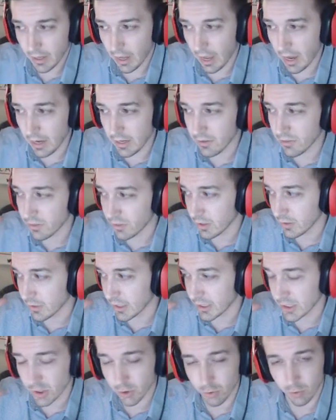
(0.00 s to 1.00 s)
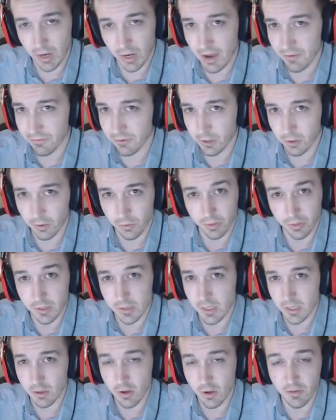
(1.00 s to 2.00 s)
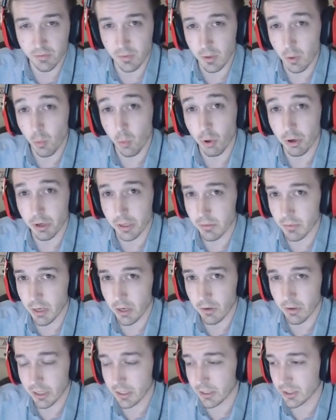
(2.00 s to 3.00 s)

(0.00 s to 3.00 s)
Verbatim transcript: anything that's graphic or things that you have to be worried about.